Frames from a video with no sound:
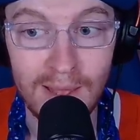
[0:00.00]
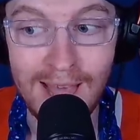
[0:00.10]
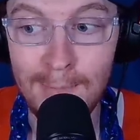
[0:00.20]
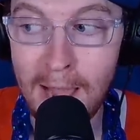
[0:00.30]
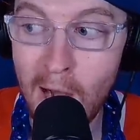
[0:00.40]

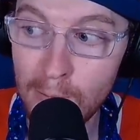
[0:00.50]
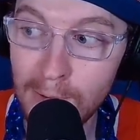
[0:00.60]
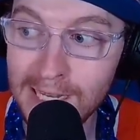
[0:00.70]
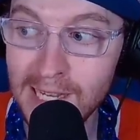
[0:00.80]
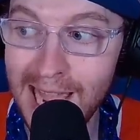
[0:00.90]
That power play
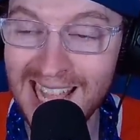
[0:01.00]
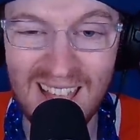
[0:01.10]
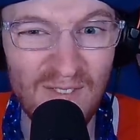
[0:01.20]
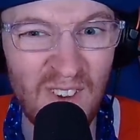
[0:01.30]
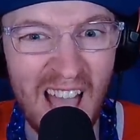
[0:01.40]
tonight, that
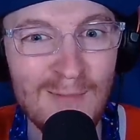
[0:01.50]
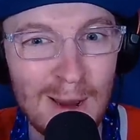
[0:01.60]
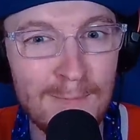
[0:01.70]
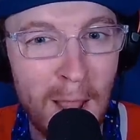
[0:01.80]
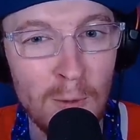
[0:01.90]
5-minute
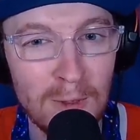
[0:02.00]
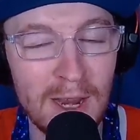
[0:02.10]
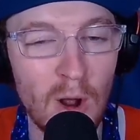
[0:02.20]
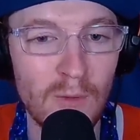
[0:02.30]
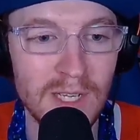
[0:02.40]
power play in
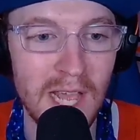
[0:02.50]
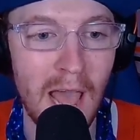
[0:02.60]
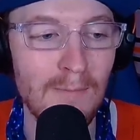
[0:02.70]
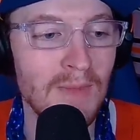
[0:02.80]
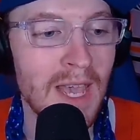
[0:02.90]
overtime,